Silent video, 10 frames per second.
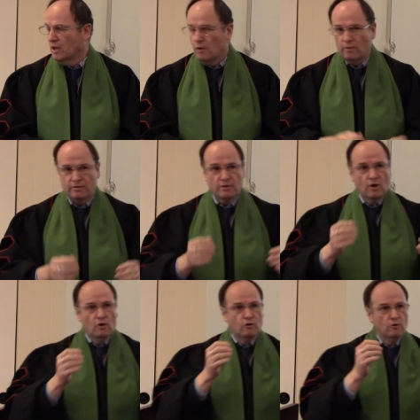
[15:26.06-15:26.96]
With
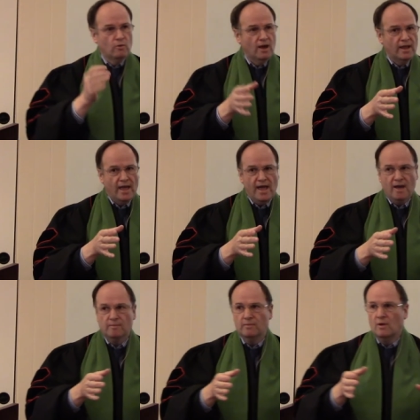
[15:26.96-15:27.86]
who I
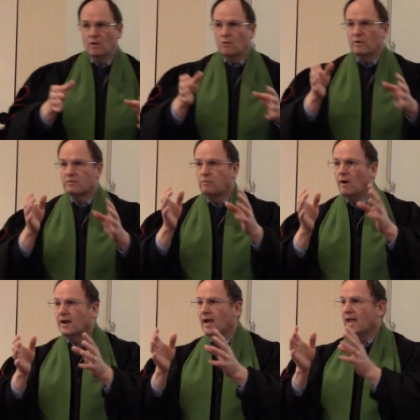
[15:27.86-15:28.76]
am, with
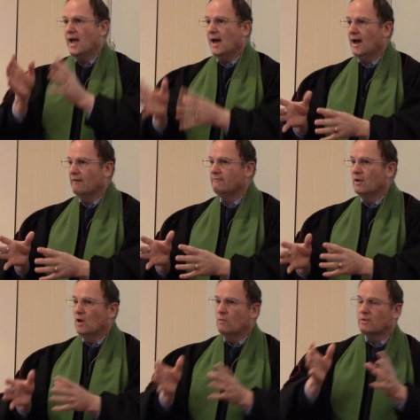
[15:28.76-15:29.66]
what I have,
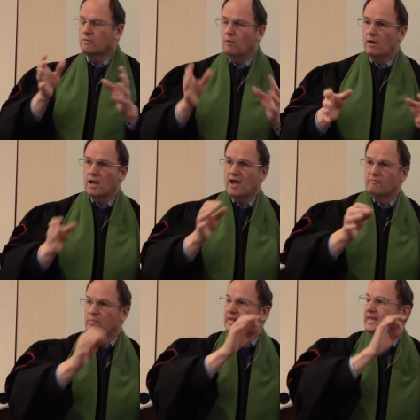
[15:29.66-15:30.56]
with what
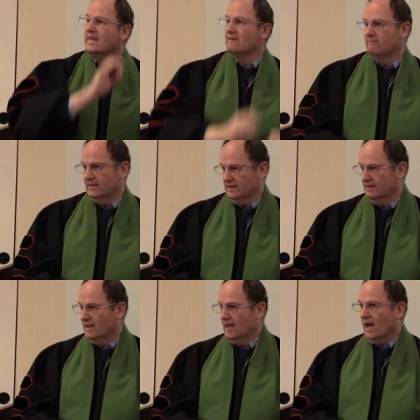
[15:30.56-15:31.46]
I've been
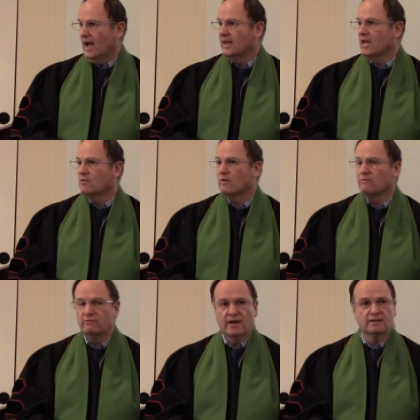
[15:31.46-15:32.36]
given, I can
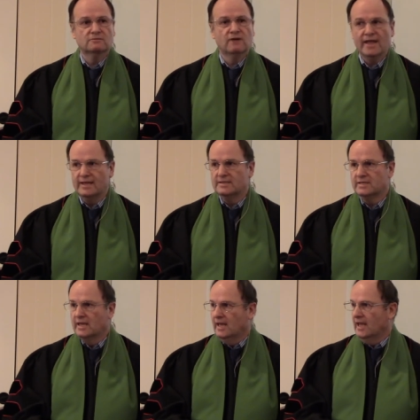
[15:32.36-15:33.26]
reflect light
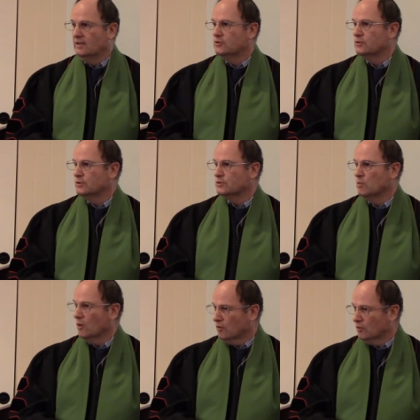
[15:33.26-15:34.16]
into this
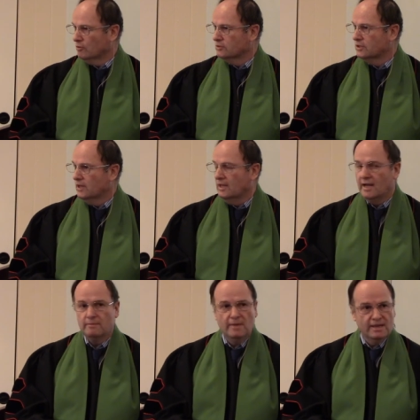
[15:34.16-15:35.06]
world
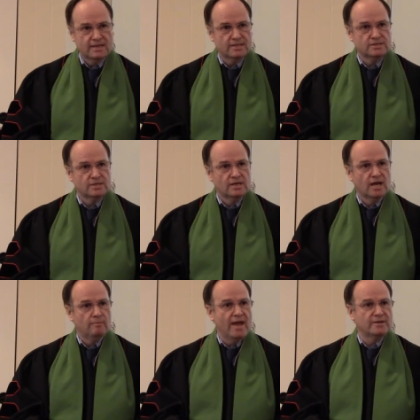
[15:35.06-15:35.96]
and make it
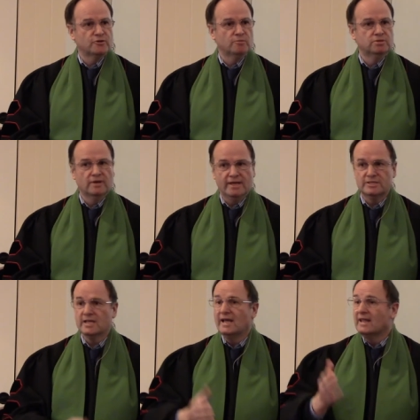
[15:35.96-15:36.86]
a better
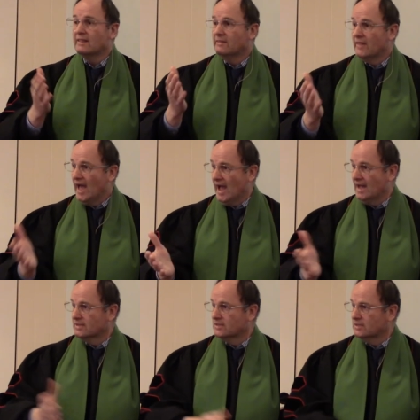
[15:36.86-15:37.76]
place.
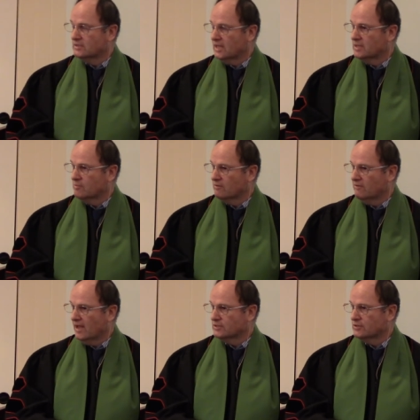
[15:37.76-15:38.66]
That, said the
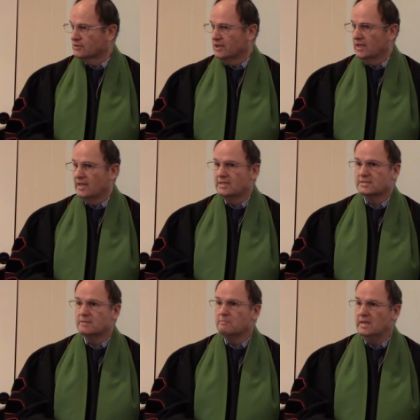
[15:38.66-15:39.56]
professor, is
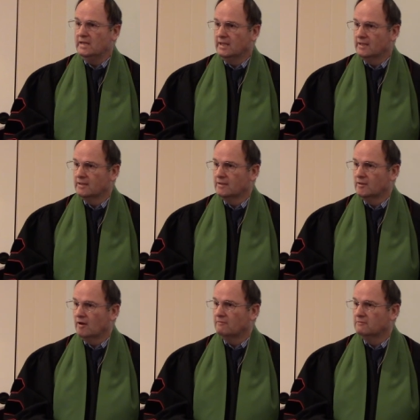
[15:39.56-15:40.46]
the meaning
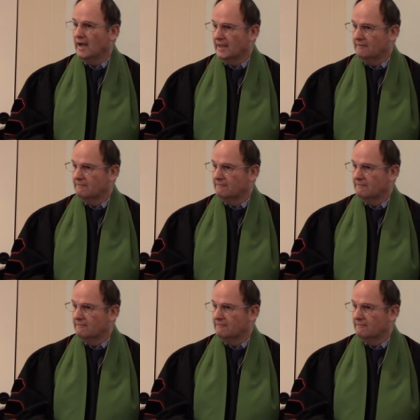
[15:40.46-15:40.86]
of life.